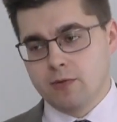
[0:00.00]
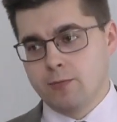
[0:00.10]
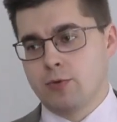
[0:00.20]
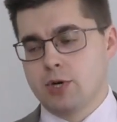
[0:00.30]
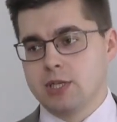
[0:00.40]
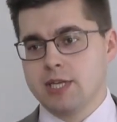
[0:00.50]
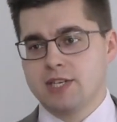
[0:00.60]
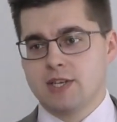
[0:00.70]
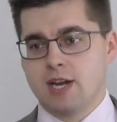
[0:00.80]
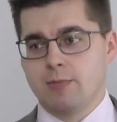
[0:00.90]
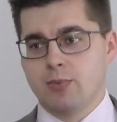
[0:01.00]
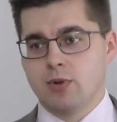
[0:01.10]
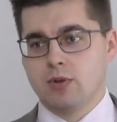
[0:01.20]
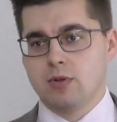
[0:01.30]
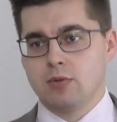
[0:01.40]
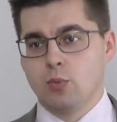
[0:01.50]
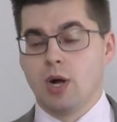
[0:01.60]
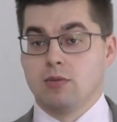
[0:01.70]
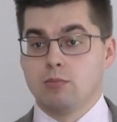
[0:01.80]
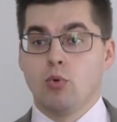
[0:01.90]
for at least a couple,
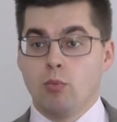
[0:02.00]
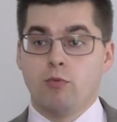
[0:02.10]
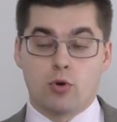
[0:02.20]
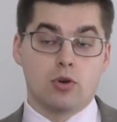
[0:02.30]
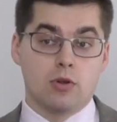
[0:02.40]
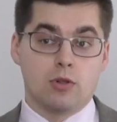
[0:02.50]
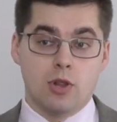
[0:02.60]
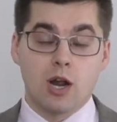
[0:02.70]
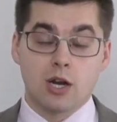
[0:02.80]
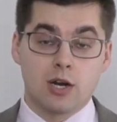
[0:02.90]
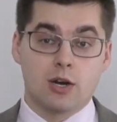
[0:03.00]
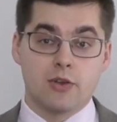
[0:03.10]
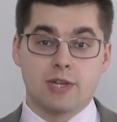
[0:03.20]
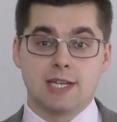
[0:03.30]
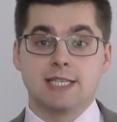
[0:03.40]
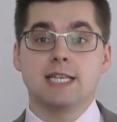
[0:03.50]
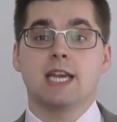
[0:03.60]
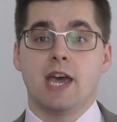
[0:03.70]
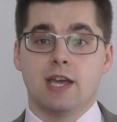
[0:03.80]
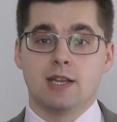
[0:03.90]
well, for longer than a
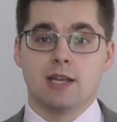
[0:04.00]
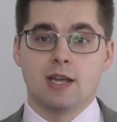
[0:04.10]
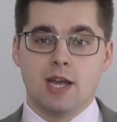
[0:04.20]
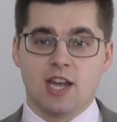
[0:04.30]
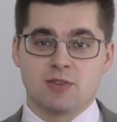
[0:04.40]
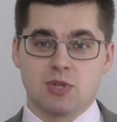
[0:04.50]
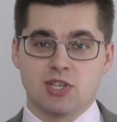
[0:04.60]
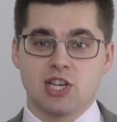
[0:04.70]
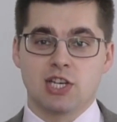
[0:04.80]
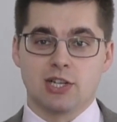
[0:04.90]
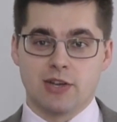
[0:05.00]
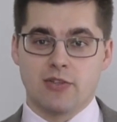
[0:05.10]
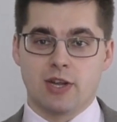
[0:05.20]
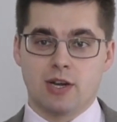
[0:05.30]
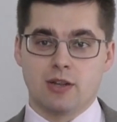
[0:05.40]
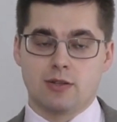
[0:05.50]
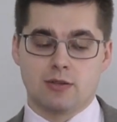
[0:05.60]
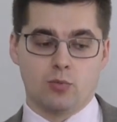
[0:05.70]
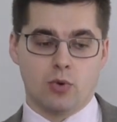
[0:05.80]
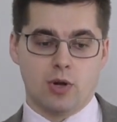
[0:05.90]
decade, has been signaling that
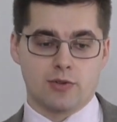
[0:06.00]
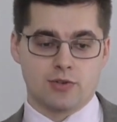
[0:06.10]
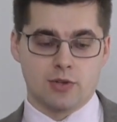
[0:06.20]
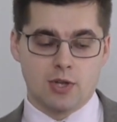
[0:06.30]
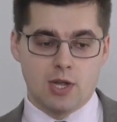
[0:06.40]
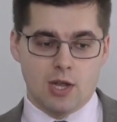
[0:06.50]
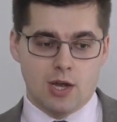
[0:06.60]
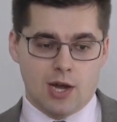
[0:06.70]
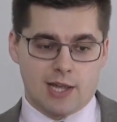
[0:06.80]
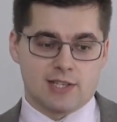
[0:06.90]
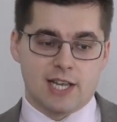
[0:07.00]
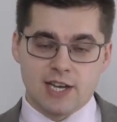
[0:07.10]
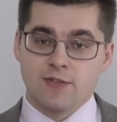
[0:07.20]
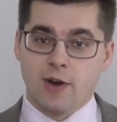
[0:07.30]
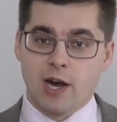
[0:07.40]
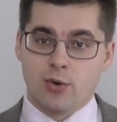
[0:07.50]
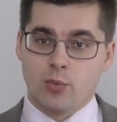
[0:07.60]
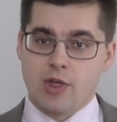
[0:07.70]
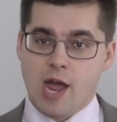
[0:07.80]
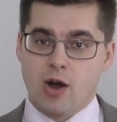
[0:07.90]
it was
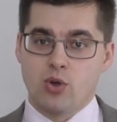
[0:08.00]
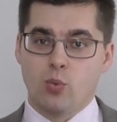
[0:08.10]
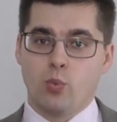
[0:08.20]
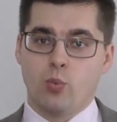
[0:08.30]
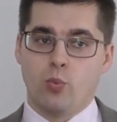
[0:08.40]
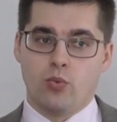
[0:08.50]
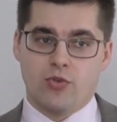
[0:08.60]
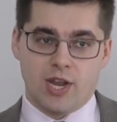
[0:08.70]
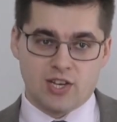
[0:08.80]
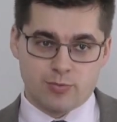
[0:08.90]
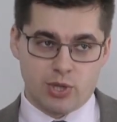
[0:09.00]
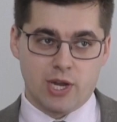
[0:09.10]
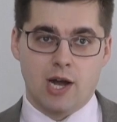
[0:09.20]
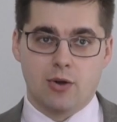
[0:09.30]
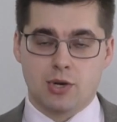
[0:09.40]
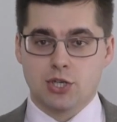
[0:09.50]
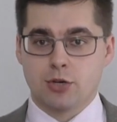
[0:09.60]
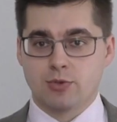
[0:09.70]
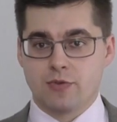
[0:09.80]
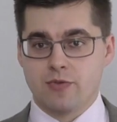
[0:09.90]
unsatisfied with how the things played out in
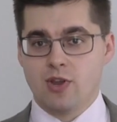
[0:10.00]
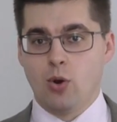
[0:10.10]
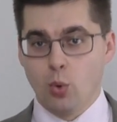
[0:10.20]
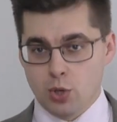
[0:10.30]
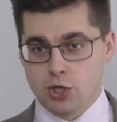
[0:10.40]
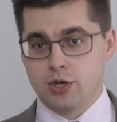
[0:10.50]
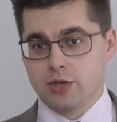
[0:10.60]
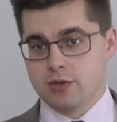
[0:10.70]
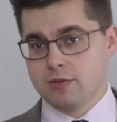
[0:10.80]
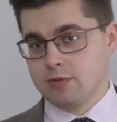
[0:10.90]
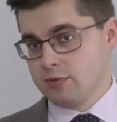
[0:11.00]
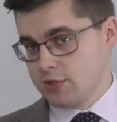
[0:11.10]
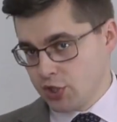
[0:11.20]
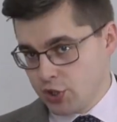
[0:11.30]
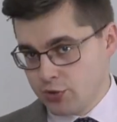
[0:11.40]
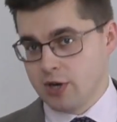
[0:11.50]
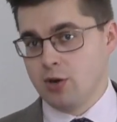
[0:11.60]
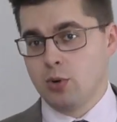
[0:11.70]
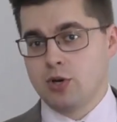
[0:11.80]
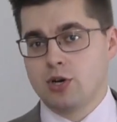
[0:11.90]
terms of the order,
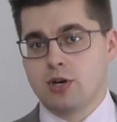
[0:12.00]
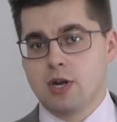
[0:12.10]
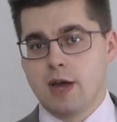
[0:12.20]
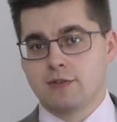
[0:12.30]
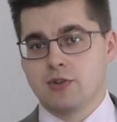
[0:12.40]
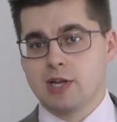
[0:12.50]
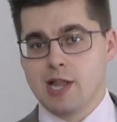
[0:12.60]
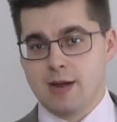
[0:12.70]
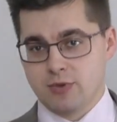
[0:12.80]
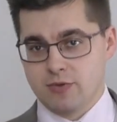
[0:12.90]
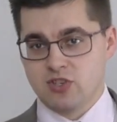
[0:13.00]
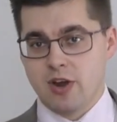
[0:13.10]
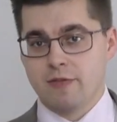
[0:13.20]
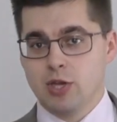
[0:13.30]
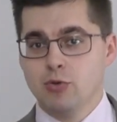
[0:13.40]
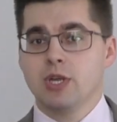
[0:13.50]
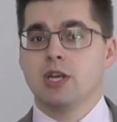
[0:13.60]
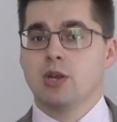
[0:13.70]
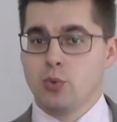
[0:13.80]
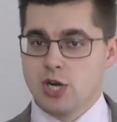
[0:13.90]
security order after uh, the collapse of the Soviet
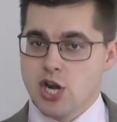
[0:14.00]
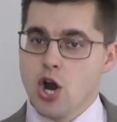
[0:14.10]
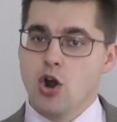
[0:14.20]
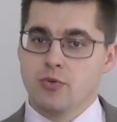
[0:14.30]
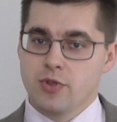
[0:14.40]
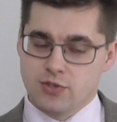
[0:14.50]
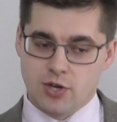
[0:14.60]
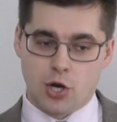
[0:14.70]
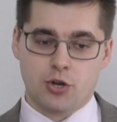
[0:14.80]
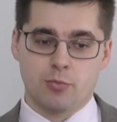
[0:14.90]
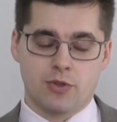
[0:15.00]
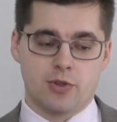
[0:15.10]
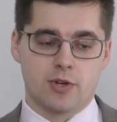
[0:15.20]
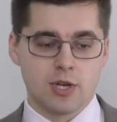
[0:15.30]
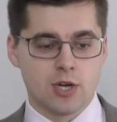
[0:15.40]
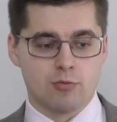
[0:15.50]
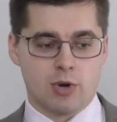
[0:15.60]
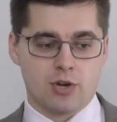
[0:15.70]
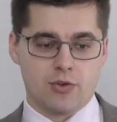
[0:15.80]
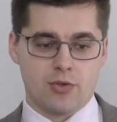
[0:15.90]
Union, and we know this argument that
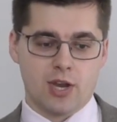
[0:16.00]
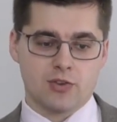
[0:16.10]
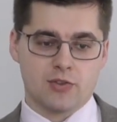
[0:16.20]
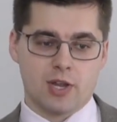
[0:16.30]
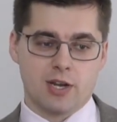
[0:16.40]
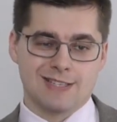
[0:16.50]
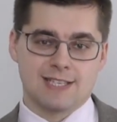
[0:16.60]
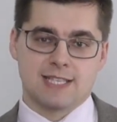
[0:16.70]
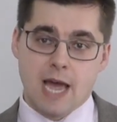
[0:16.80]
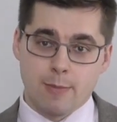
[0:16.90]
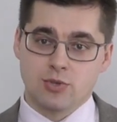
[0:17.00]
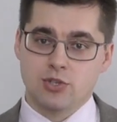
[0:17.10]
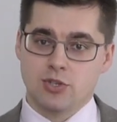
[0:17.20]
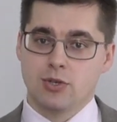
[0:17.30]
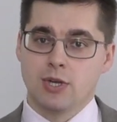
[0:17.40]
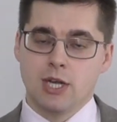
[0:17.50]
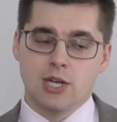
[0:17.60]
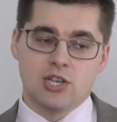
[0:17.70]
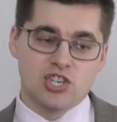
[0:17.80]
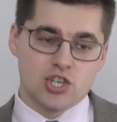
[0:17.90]
Russia thinks that its attempts to
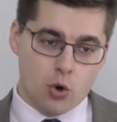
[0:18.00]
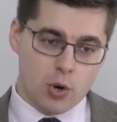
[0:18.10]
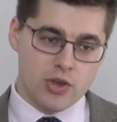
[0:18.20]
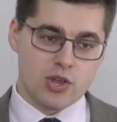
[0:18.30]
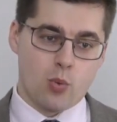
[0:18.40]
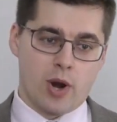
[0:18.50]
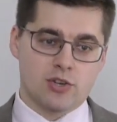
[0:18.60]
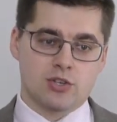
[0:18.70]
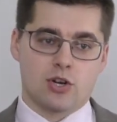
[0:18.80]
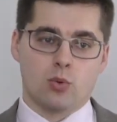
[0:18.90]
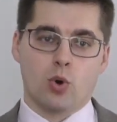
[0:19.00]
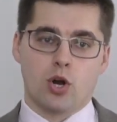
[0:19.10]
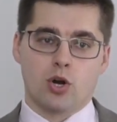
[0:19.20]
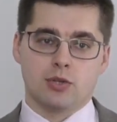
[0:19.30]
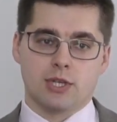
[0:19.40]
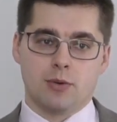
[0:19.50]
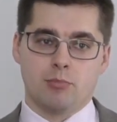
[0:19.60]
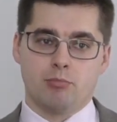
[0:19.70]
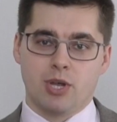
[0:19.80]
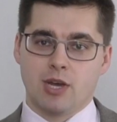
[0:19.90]
join the Western world
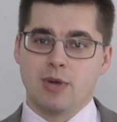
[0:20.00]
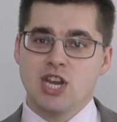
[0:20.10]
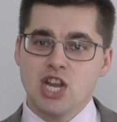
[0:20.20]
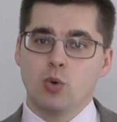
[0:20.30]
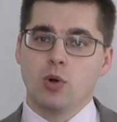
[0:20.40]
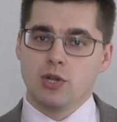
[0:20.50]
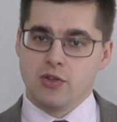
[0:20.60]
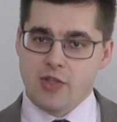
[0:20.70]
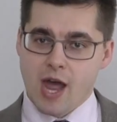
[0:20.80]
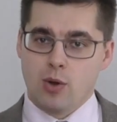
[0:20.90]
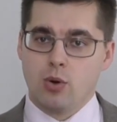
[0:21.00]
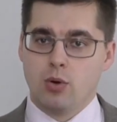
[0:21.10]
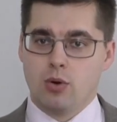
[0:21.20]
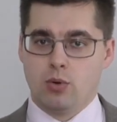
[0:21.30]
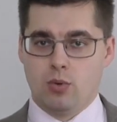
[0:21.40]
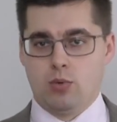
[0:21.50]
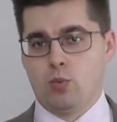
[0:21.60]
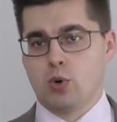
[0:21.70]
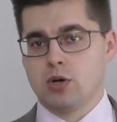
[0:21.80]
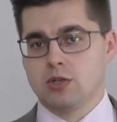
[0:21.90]
and become an equal in that
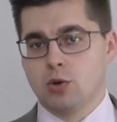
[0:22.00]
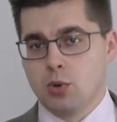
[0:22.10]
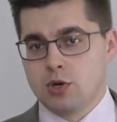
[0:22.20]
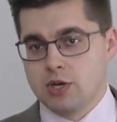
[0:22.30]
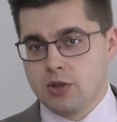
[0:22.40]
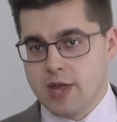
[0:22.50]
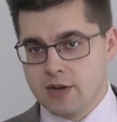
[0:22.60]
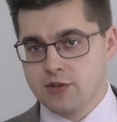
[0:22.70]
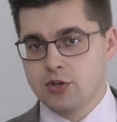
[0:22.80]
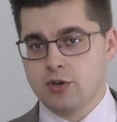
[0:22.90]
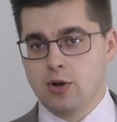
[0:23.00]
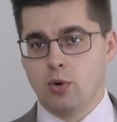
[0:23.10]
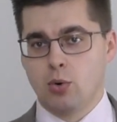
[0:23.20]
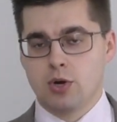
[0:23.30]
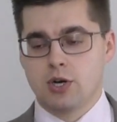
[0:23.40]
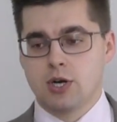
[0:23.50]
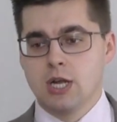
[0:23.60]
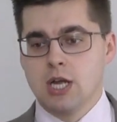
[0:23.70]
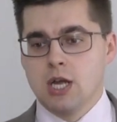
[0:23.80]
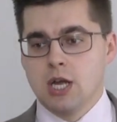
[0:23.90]
world order, in that security order,